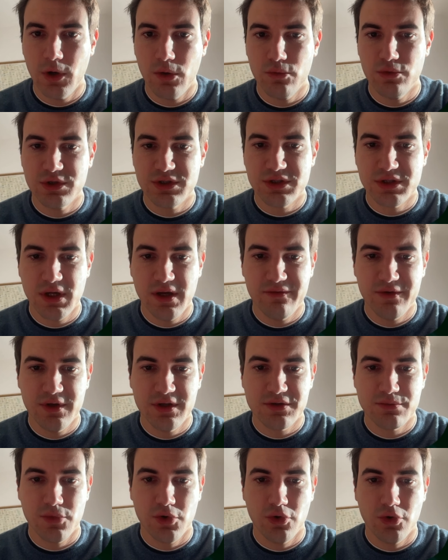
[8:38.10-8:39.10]
We save
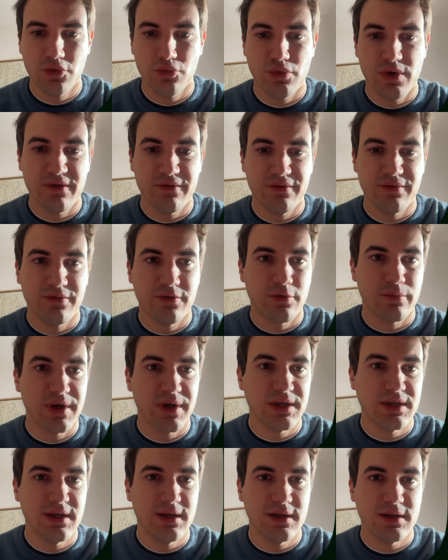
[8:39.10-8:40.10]
this mode, we have
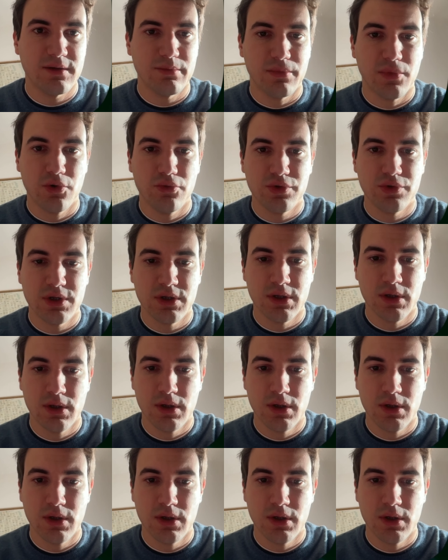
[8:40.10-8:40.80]
format ticket mode.